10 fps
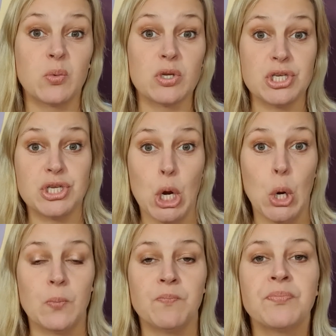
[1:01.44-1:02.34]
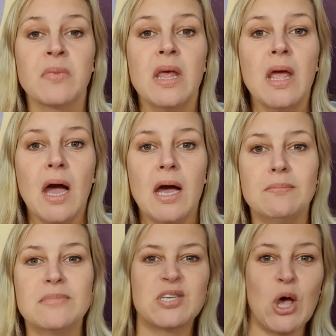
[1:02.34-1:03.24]
what to do.
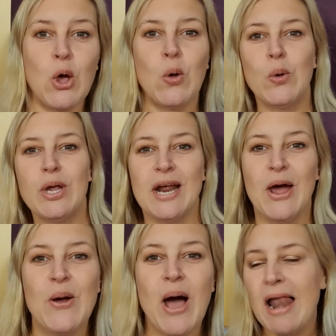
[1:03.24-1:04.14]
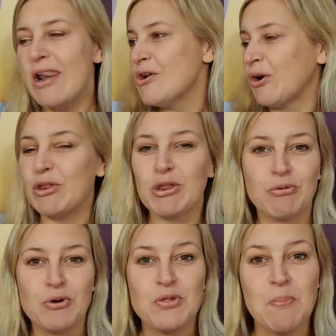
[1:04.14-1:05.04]
So, you know, I looked
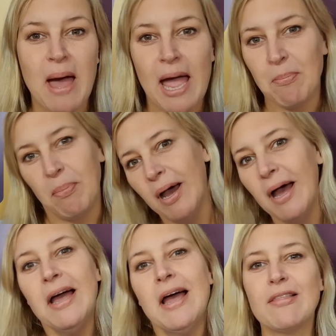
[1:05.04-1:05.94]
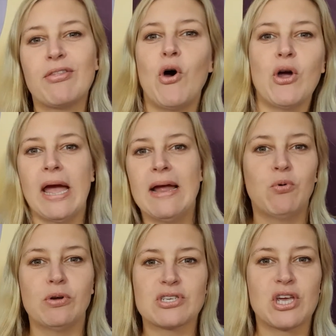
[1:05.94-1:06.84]
through the paper and thought, OK,
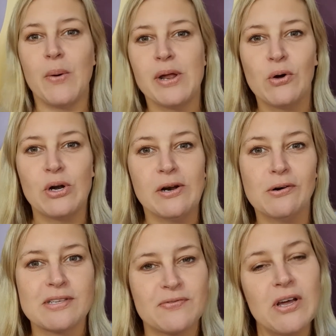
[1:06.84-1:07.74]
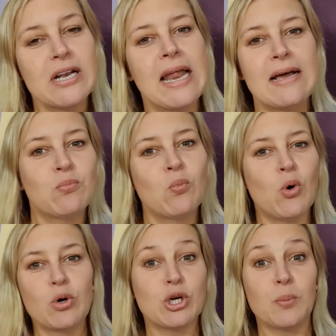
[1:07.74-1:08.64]
what's going on in Oxford?
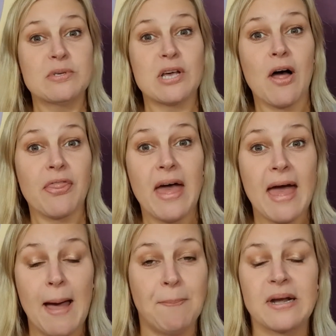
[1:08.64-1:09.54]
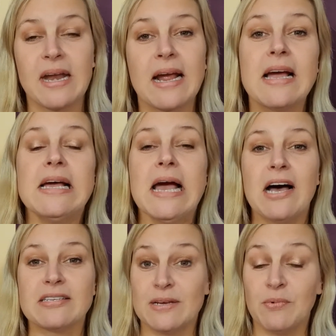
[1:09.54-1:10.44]
What jobs are there happening?
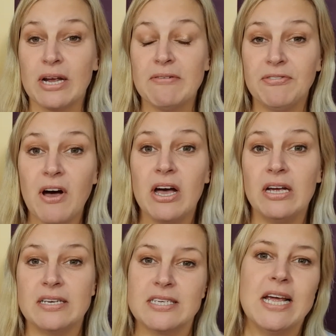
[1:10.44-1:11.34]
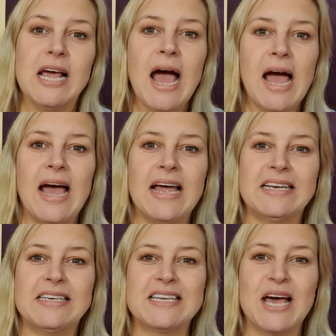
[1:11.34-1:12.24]
I'll see what I can find.
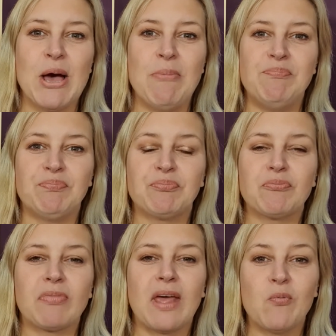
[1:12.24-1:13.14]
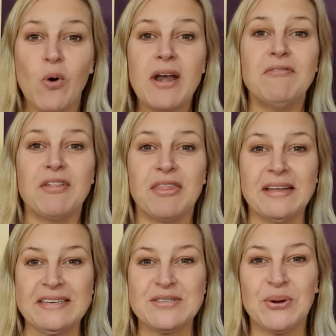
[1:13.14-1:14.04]
And one of the
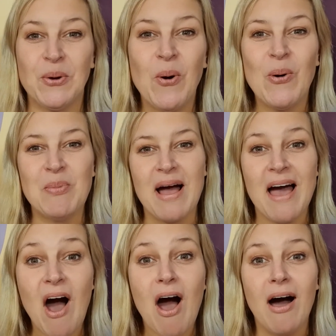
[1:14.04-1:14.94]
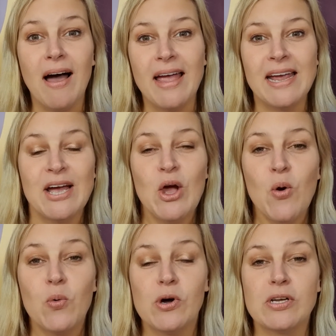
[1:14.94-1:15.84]
things that caught my eye
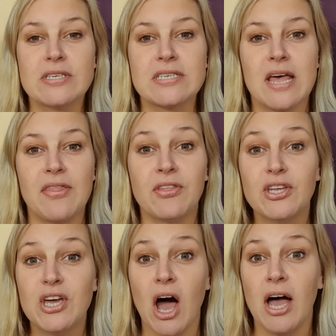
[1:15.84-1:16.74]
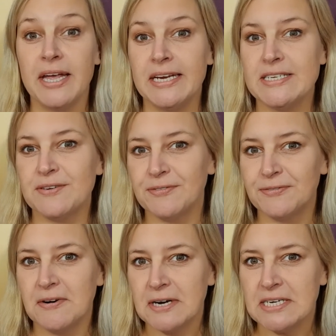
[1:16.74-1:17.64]
was Guide
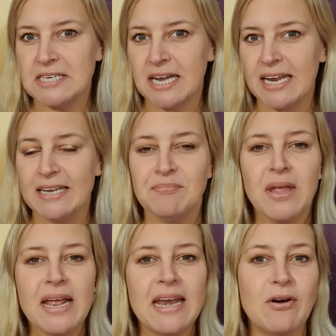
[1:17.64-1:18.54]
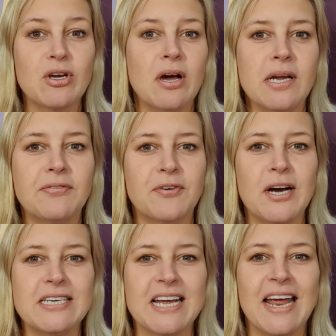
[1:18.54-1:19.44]
Friday. Now, Guide
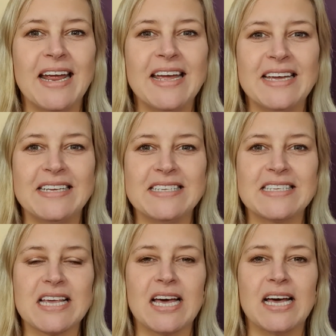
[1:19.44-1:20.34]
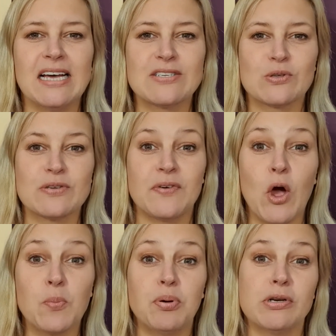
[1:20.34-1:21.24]
Friday is a sort of
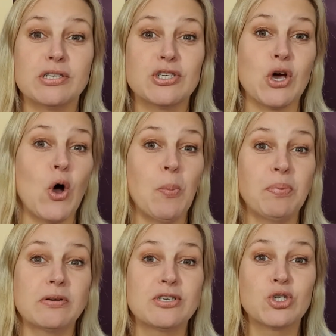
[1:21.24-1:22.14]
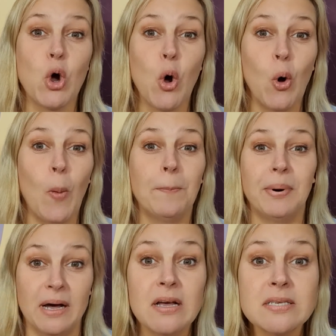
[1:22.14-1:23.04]
open top tour
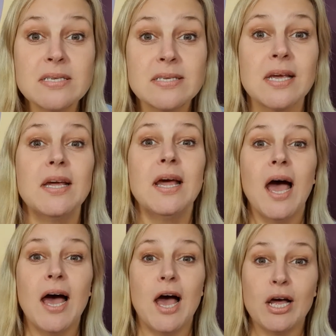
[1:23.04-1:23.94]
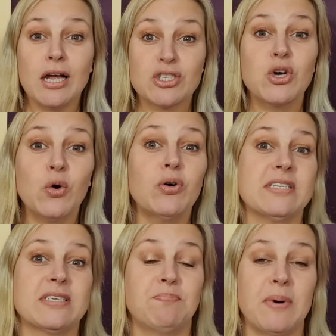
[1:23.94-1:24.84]
bus, a
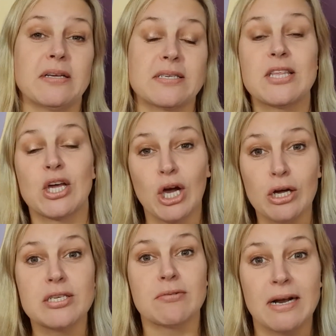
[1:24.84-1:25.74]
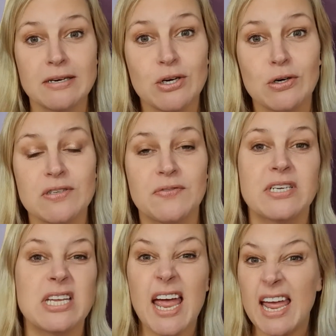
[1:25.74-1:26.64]
tourist bus that goes around
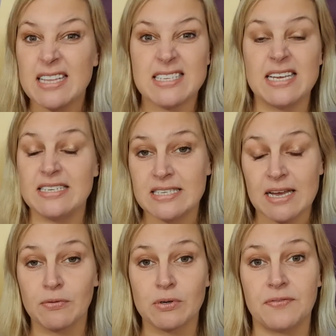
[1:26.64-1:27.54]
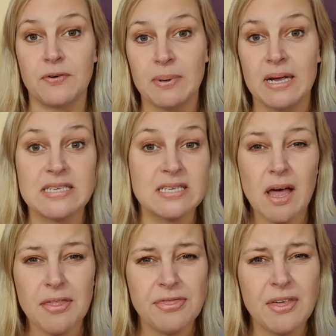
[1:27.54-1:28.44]
Oxford. It's in several different places.
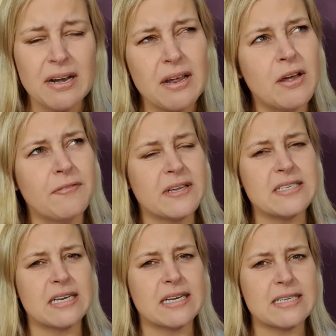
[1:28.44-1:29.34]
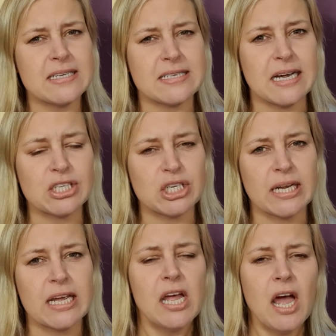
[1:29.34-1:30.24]
I don't know if they still exist,
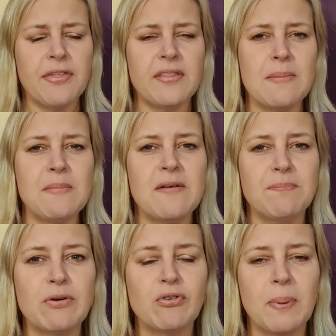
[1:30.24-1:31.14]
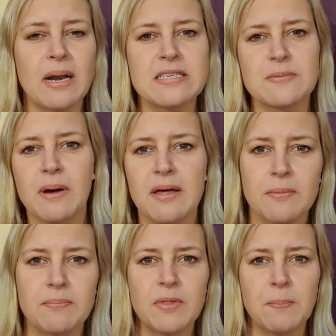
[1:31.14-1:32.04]
actually. I think they may have been replaced by the
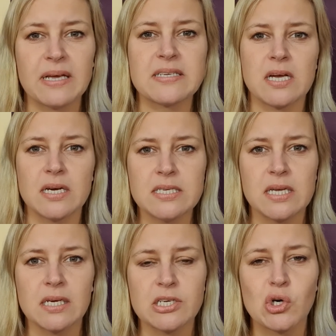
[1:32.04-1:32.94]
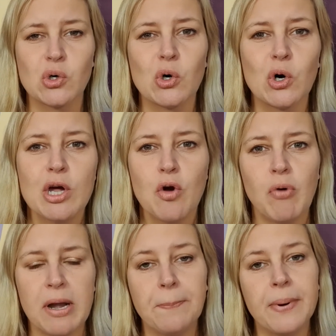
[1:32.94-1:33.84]
big sightseeing tour
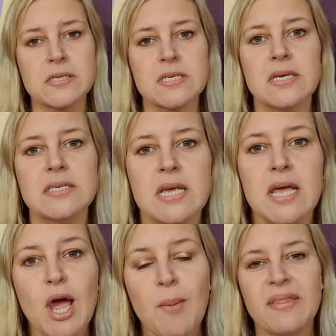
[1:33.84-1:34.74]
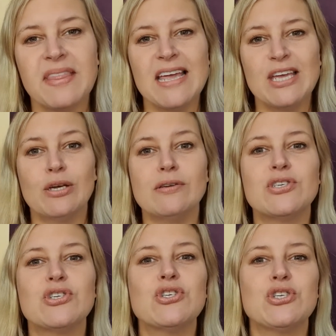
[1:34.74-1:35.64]
red buses. But they
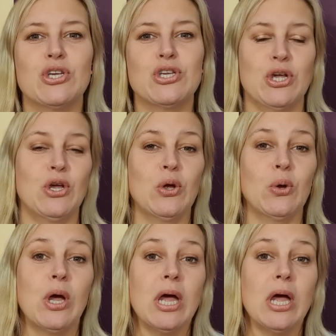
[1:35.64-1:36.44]
used to